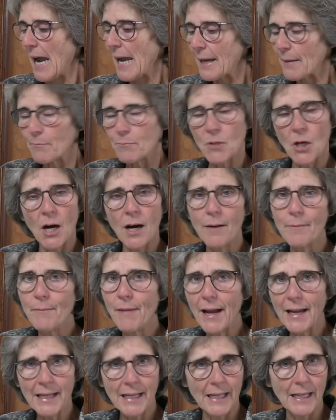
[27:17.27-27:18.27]
I am
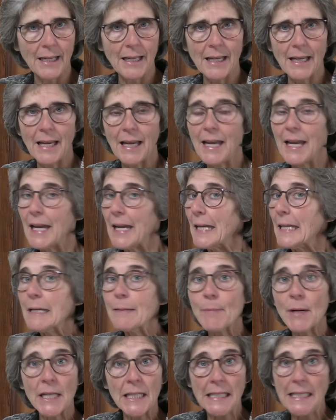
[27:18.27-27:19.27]
not making
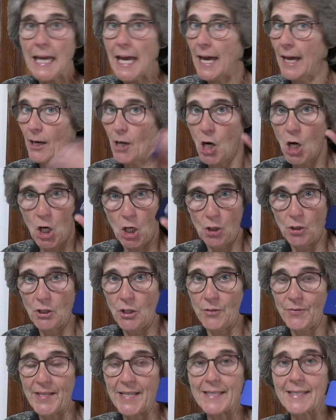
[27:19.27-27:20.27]
any money at
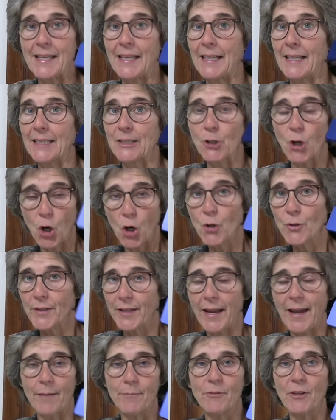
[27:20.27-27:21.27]
all on this, and I
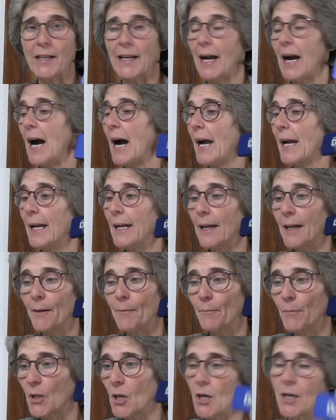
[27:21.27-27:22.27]
told DabV I
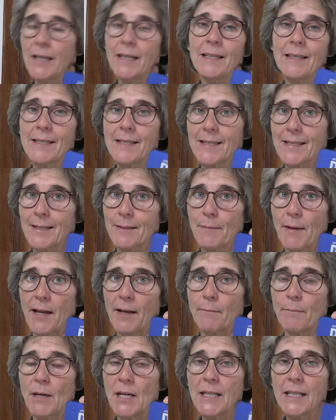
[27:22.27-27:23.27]
am not in this
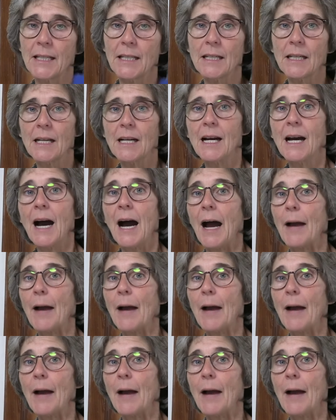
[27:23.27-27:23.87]
to make money,